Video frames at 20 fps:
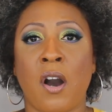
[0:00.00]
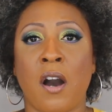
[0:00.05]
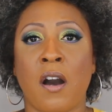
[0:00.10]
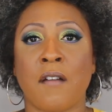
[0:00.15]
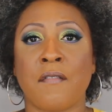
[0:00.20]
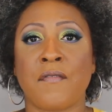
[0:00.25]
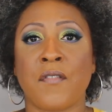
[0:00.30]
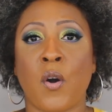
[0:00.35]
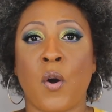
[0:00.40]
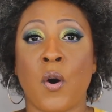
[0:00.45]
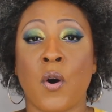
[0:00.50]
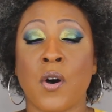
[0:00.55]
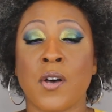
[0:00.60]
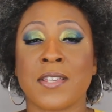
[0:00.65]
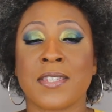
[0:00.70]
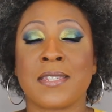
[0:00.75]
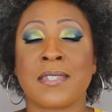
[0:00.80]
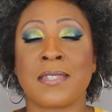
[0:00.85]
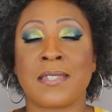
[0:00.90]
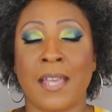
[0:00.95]
off
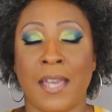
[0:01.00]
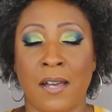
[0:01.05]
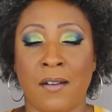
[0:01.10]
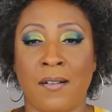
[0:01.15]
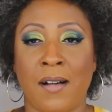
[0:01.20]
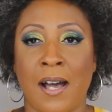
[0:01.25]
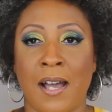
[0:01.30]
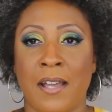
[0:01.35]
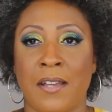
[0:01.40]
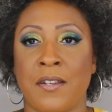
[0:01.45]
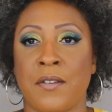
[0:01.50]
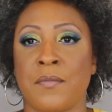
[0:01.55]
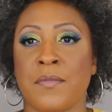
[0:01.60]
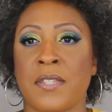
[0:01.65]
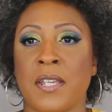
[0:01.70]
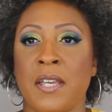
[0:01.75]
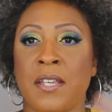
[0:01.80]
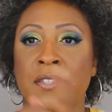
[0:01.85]
all sale items.